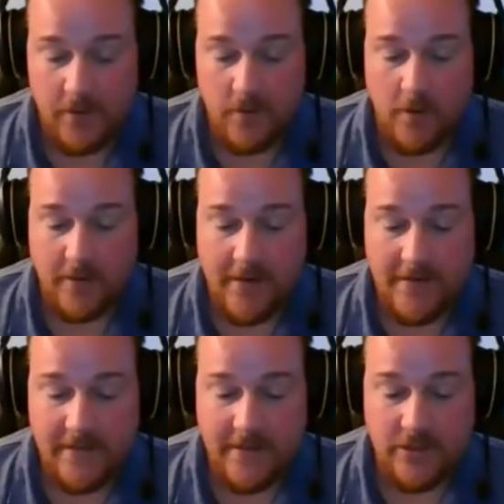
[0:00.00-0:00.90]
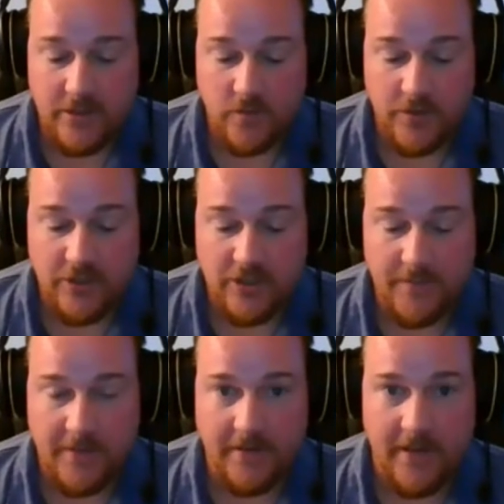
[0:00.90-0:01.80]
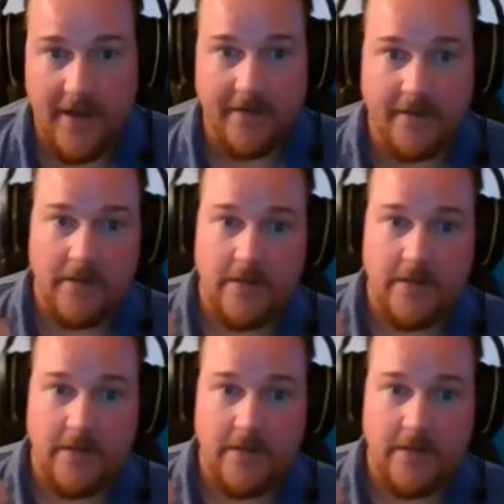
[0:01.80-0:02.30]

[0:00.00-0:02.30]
organizations would just be like,